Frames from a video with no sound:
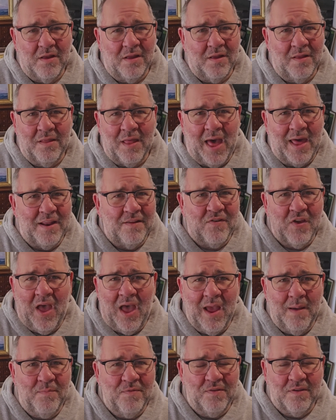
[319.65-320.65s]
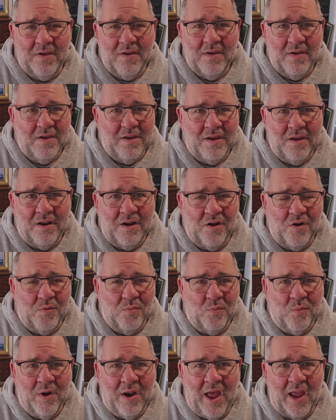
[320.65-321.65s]
A lot of times,
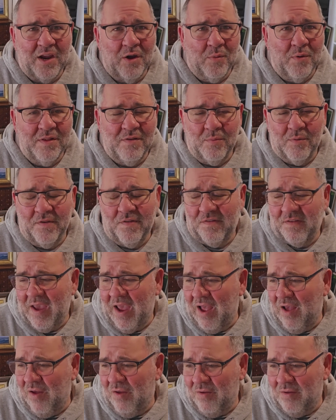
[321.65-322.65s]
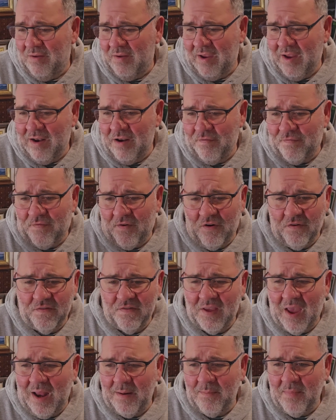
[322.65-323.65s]
when I go into a sale, in the
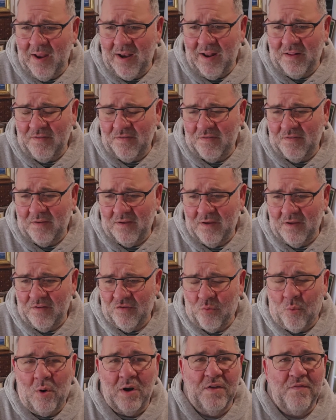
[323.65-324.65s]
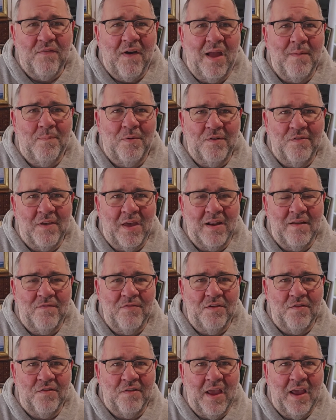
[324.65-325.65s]
first 10 minutes, 25%
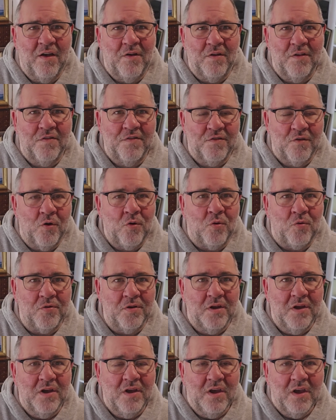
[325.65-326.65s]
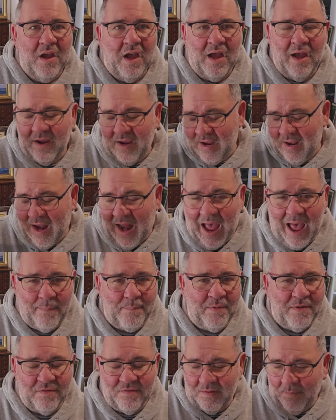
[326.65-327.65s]
of the sale is sold. It
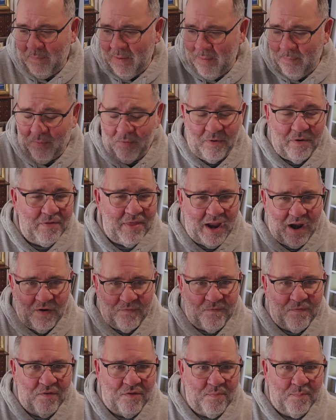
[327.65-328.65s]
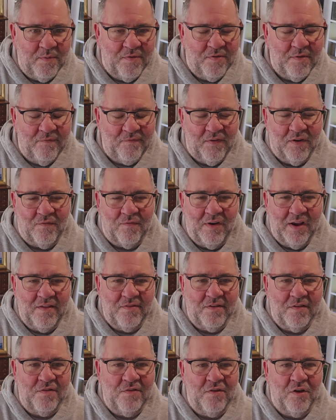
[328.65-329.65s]
happens. The people are there for specific
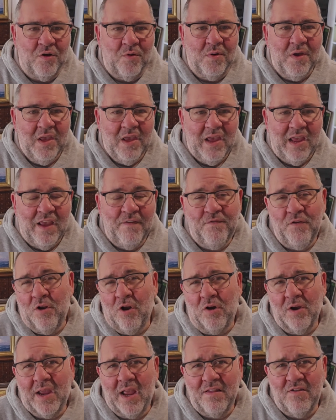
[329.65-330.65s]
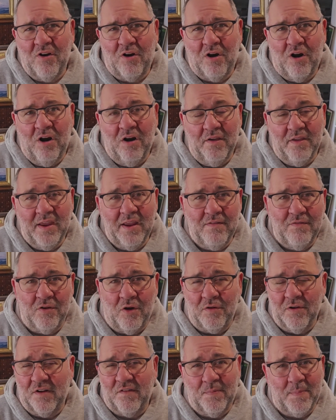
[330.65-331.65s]
reasons. So if you don't get there early,
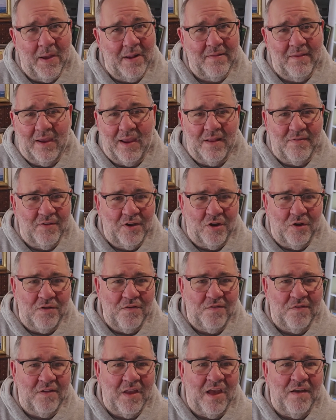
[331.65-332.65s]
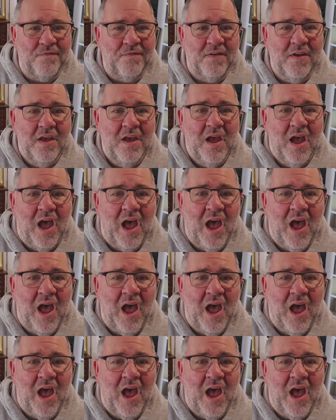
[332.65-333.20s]
don't expect to get the good stuff.